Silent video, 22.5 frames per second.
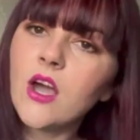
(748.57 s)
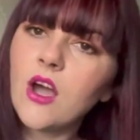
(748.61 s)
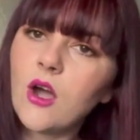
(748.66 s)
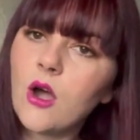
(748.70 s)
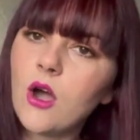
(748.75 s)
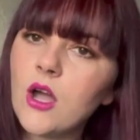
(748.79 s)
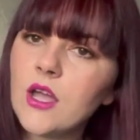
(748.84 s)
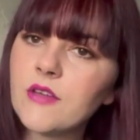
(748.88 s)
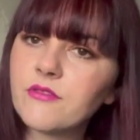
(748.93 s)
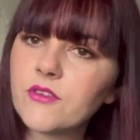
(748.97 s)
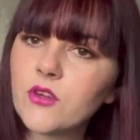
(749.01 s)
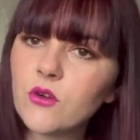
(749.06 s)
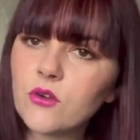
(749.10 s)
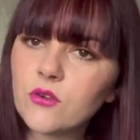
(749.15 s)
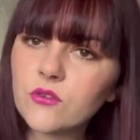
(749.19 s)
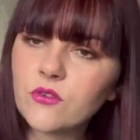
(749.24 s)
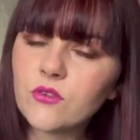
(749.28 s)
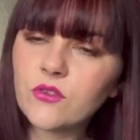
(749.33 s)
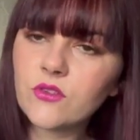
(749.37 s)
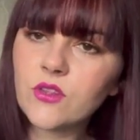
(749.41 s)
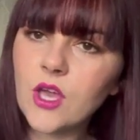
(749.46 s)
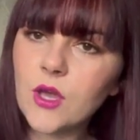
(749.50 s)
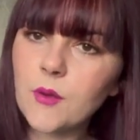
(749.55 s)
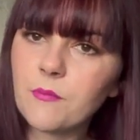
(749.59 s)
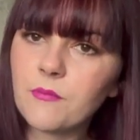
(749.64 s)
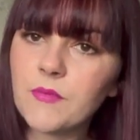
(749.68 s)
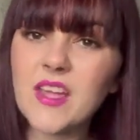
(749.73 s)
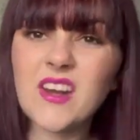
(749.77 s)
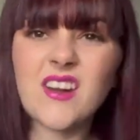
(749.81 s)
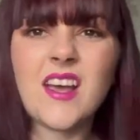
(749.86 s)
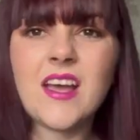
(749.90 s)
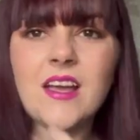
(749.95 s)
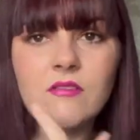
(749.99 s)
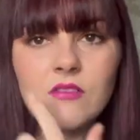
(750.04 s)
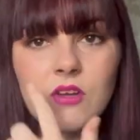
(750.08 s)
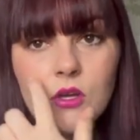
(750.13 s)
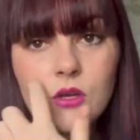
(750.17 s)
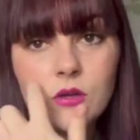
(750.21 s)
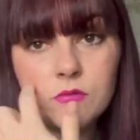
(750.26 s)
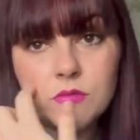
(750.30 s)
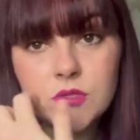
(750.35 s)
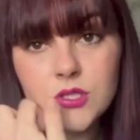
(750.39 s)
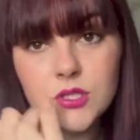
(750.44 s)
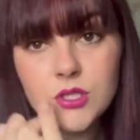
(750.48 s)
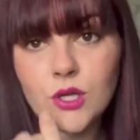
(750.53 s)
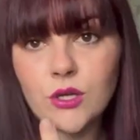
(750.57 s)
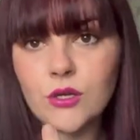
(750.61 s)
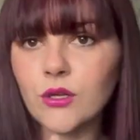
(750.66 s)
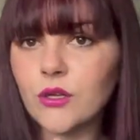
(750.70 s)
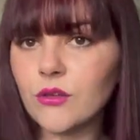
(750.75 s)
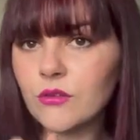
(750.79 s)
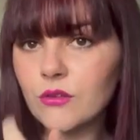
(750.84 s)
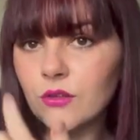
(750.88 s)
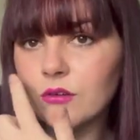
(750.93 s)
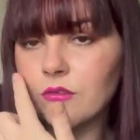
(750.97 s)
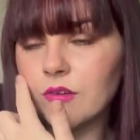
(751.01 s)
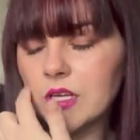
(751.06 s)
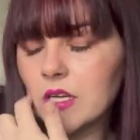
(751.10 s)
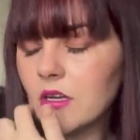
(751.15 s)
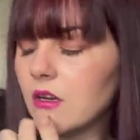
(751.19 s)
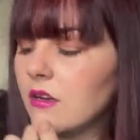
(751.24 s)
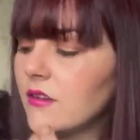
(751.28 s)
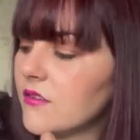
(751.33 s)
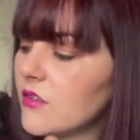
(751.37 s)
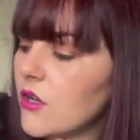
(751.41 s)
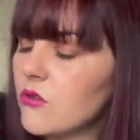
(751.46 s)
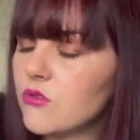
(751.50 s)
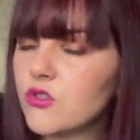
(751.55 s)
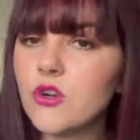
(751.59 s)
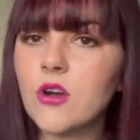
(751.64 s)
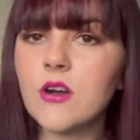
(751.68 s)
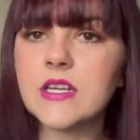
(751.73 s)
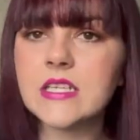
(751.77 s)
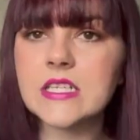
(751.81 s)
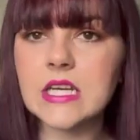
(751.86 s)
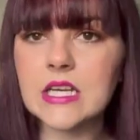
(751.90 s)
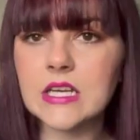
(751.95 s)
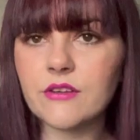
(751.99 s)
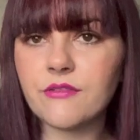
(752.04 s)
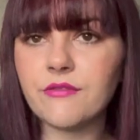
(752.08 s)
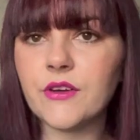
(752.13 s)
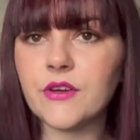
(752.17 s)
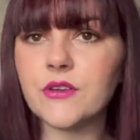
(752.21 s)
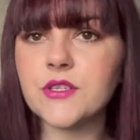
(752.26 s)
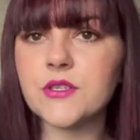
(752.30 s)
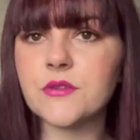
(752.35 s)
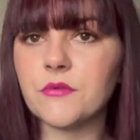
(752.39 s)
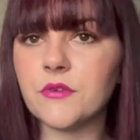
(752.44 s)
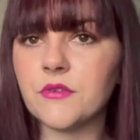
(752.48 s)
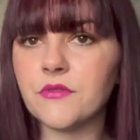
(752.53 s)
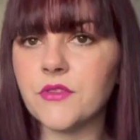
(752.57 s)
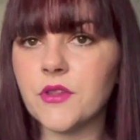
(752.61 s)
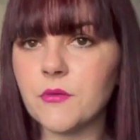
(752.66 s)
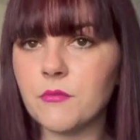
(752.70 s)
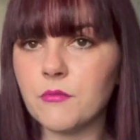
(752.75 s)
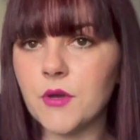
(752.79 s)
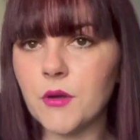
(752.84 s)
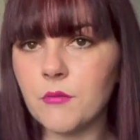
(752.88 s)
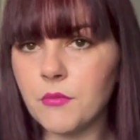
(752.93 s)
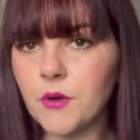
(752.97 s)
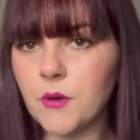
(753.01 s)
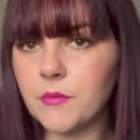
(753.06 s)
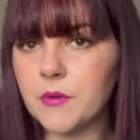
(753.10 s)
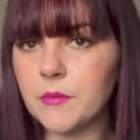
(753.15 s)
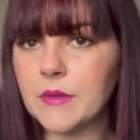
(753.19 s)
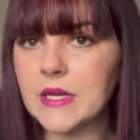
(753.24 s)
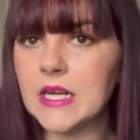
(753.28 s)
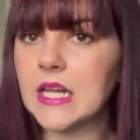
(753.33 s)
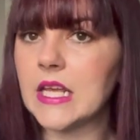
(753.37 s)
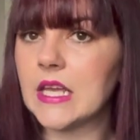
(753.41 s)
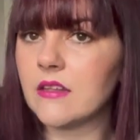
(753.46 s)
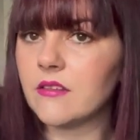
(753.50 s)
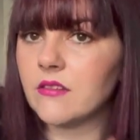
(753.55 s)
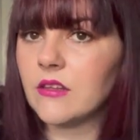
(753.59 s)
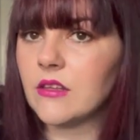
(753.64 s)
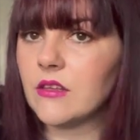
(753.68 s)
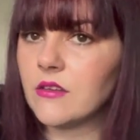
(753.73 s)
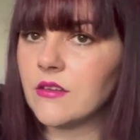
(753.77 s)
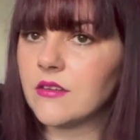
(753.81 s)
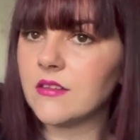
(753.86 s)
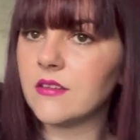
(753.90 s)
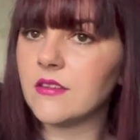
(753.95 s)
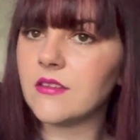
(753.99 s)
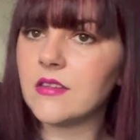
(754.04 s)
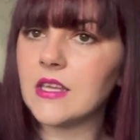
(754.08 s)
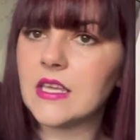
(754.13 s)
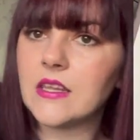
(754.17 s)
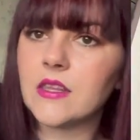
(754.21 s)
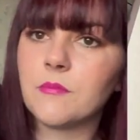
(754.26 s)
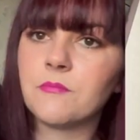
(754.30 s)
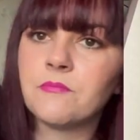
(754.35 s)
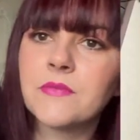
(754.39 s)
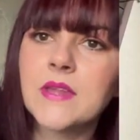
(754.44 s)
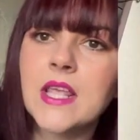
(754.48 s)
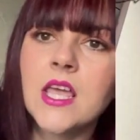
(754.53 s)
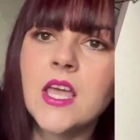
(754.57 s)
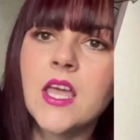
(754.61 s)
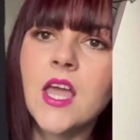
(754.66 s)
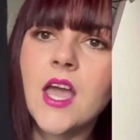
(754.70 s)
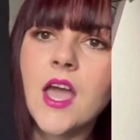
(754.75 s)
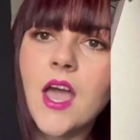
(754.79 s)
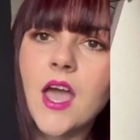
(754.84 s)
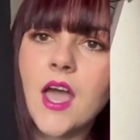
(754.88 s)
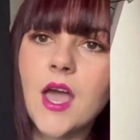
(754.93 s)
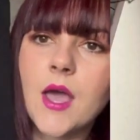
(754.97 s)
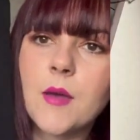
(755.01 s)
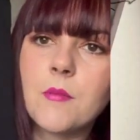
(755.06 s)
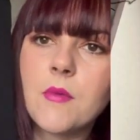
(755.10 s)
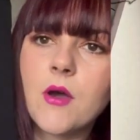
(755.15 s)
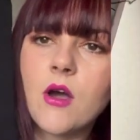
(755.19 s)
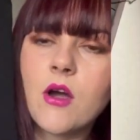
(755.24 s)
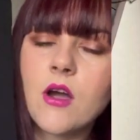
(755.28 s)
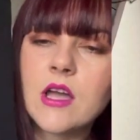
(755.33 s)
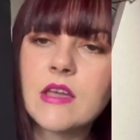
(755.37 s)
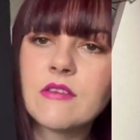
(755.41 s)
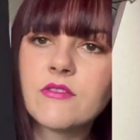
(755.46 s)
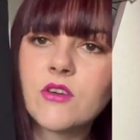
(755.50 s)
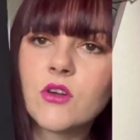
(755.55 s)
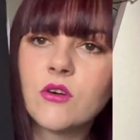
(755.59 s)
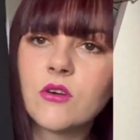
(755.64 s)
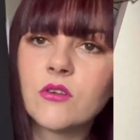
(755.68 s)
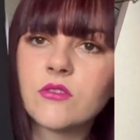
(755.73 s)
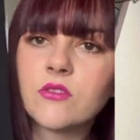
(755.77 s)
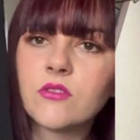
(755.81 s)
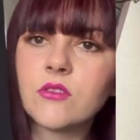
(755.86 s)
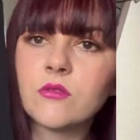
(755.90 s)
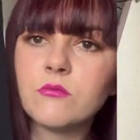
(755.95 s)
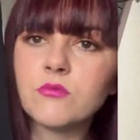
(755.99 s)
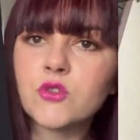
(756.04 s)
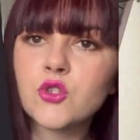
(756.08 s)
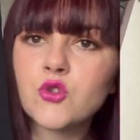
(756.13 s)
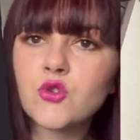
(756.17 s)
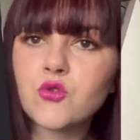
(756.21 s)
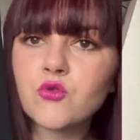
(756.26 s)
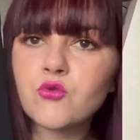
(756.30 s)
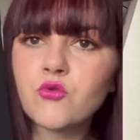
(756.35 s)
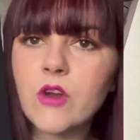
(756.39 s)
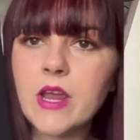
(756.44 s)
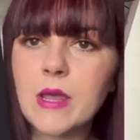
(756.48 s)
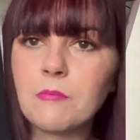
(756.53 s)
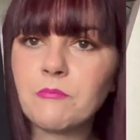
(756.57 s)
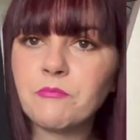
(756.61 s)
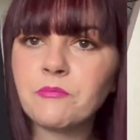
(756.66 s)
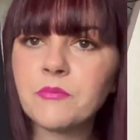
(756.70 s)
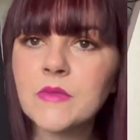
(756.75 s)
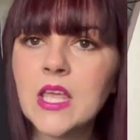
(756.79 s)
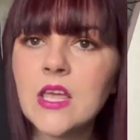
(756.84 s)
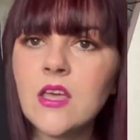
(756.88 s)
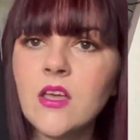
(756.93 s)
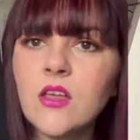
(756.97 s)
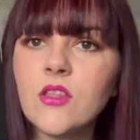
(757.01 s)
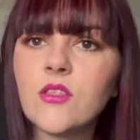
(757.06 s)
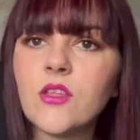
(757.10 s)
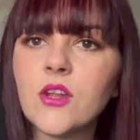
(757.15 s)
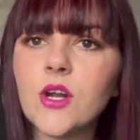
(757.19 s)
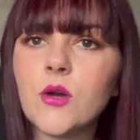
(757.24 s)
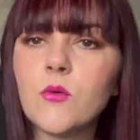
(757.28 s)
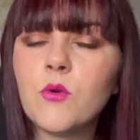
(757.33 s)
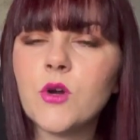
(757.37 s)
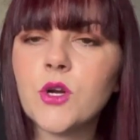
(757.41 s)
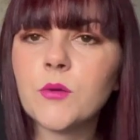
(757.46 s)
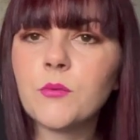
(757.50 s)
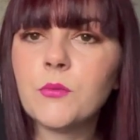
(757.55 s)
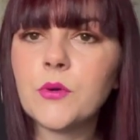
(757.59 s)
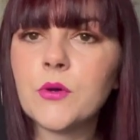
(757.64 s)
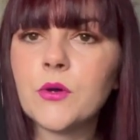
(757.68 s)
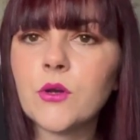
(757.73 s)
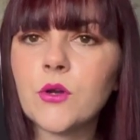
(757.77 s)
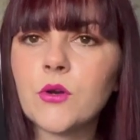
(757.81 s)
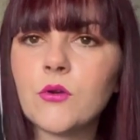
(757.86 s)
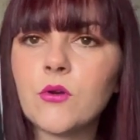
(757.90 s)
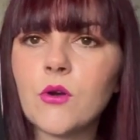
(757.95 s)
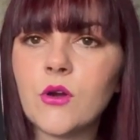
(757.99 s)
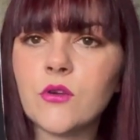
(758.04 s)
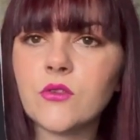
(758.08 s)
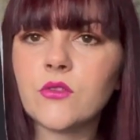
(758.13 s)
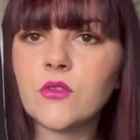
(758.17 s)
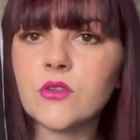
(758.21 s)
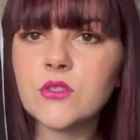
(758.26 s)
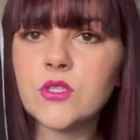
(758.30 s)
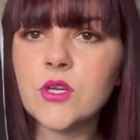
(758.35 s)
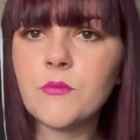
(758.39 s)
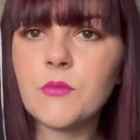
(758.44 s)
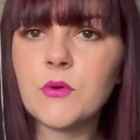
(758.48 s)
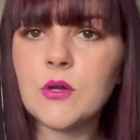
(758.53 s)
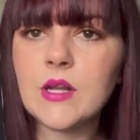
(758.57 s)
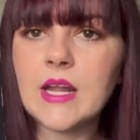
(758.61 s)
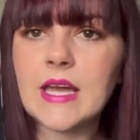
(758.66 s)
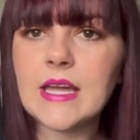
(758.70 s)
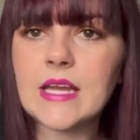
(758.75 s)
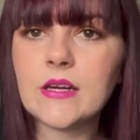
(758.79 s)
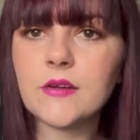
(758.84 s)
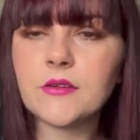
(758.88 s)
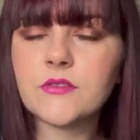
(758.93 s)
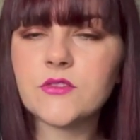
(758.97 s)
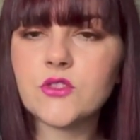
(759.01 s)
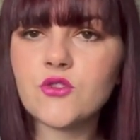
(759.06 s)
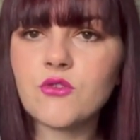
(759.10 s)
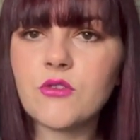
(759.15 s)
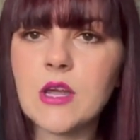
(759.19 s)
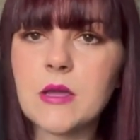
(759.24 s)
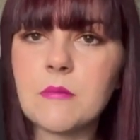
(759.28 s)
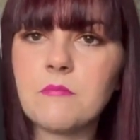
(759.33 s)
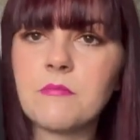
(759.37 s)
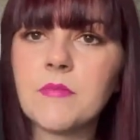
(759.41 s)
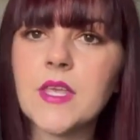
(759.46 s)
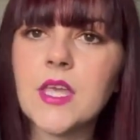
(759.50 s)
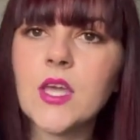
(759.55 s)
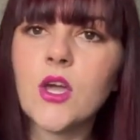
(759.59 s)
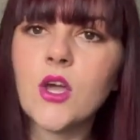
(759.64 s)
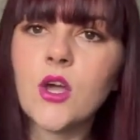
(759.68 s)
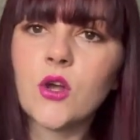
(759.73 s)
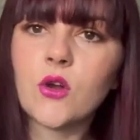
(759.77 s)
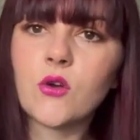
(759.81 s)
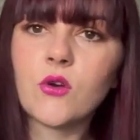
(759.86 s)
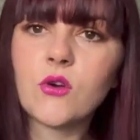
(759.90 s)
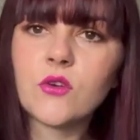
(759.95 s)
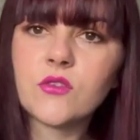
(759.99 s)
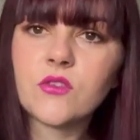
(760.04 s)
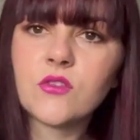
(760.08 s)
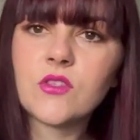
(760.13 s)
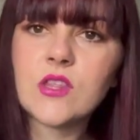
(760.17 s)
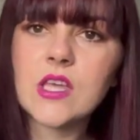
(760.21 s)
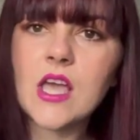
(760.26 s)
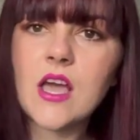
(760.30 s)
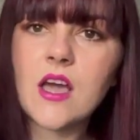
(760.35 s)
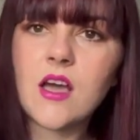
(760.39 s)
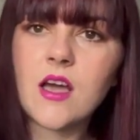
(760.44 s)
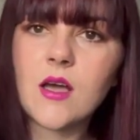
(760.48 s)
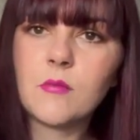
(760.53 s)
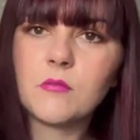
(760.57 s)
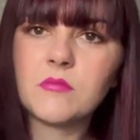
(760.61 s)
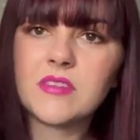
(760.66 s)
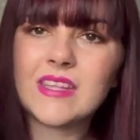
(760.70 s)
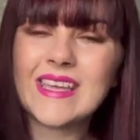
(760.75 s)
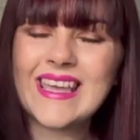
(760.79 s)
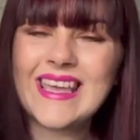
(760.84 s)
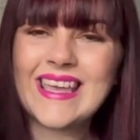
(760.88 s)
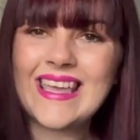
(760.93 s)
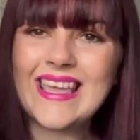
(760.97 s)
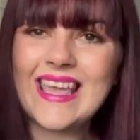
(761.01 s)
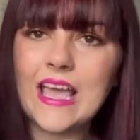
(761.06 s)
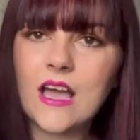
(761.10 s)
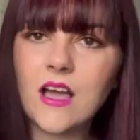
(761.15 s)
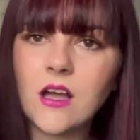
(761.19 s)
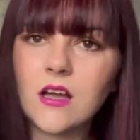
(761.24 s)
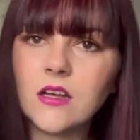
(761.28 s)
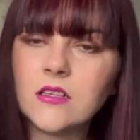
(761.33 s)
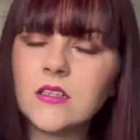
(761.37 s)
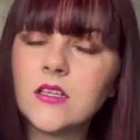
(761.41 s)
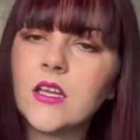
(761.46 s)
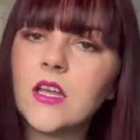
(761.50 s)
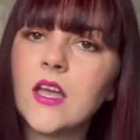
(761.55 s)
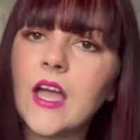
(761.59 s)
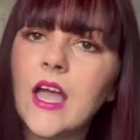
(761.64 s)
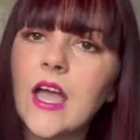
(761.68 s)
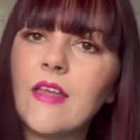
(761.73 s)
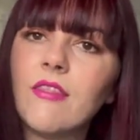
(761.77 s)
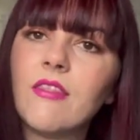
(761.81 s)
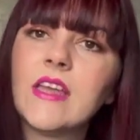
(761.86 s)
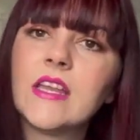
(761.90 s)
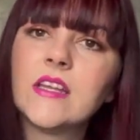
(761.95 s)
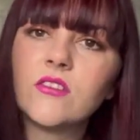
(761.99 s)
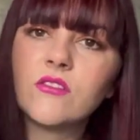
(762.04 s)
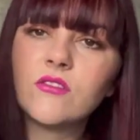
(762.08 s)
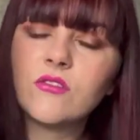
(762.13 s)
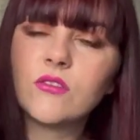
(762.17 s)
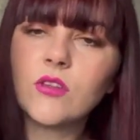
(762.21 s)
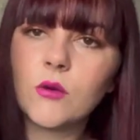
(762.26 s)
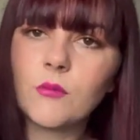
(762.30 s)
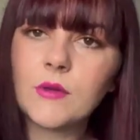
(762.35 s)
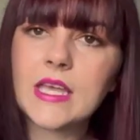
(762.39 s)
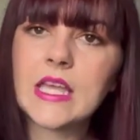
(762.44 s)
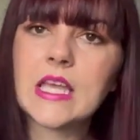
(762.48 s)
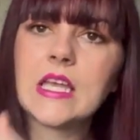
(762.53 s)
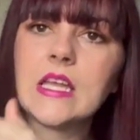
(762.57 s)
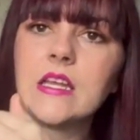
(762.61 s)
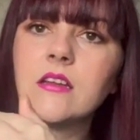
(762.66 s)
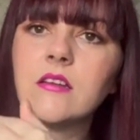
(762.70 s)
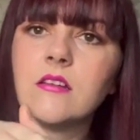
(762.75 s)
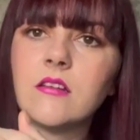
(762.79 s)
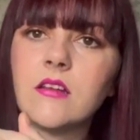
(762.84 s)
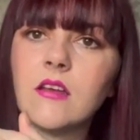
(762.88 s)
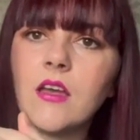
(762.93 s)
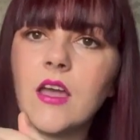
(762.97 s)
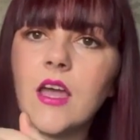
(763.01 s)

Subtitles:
I've got some, and I haven't got them to show you, sorry guys. I'll try and take a photo of them and pop them in here so you can see them. I've got some trim that I want to put across, a double layer of trim across the arms here, and then sew it in.